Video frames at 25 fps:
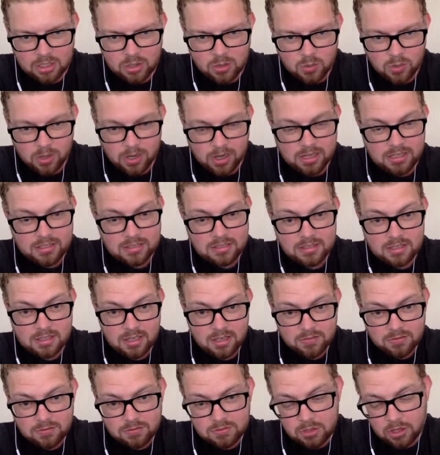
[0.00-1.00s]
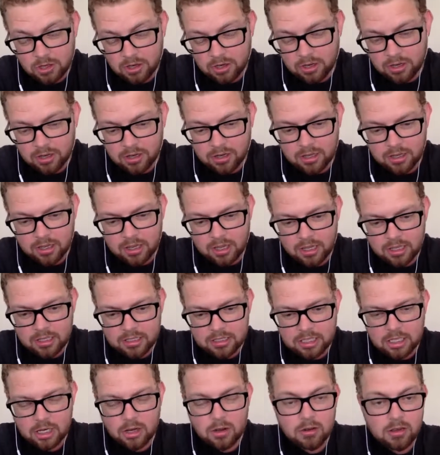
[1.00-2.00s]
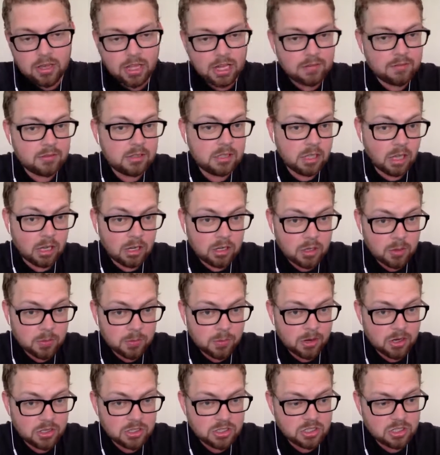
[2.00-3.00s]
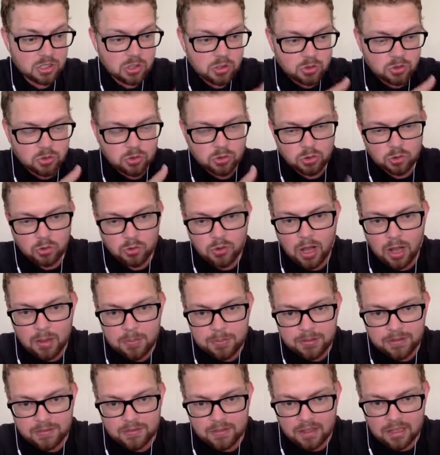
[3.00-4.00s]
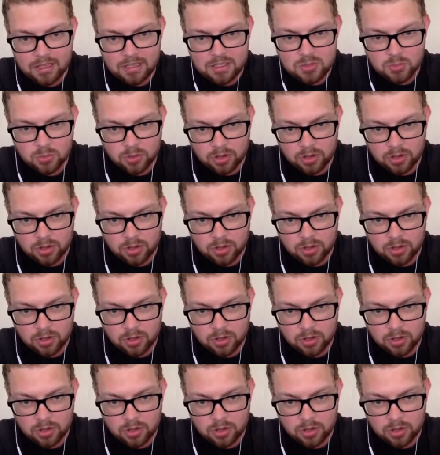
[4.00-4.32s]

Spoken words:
Whereas if you're, kind of a younger person who grew up in this,